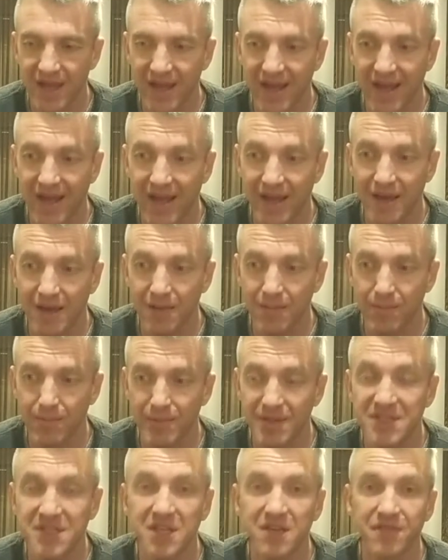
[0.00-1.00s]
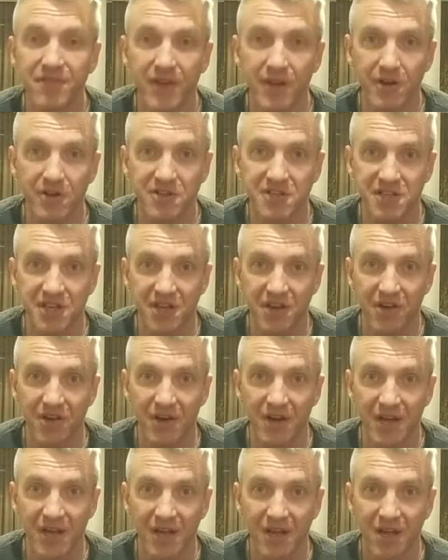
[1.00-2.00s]
and misconfigured
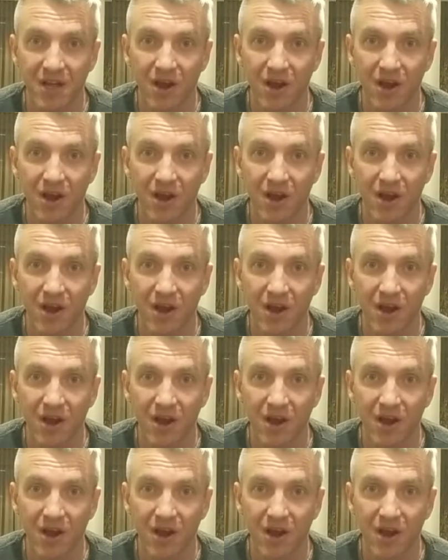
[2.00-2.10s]
security